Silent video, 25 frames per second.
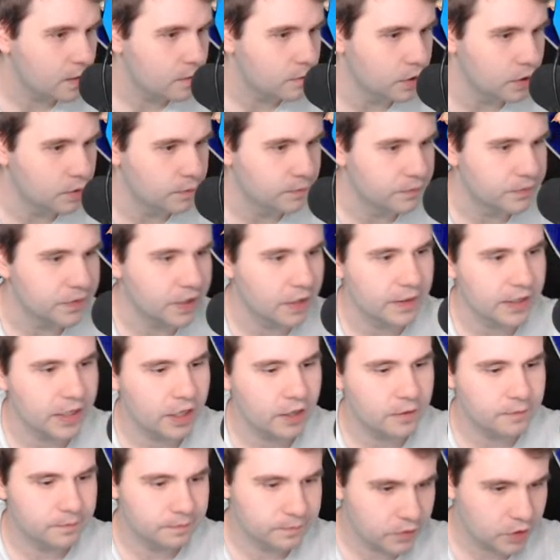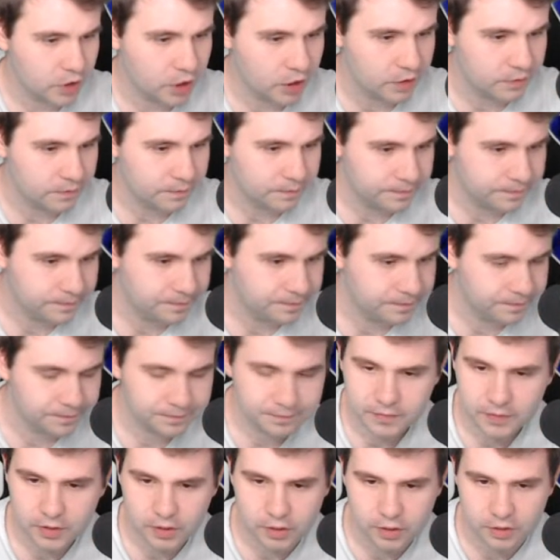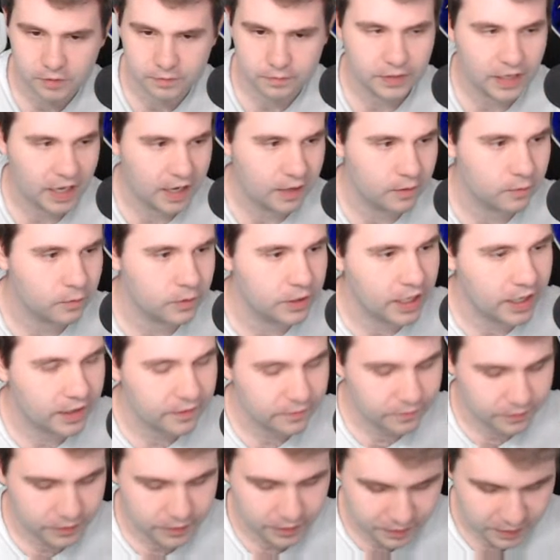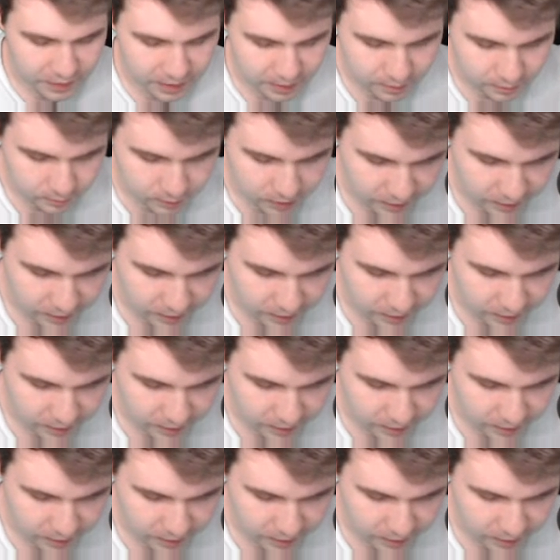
Boom. There we go. Good. Good. Now we have the thing.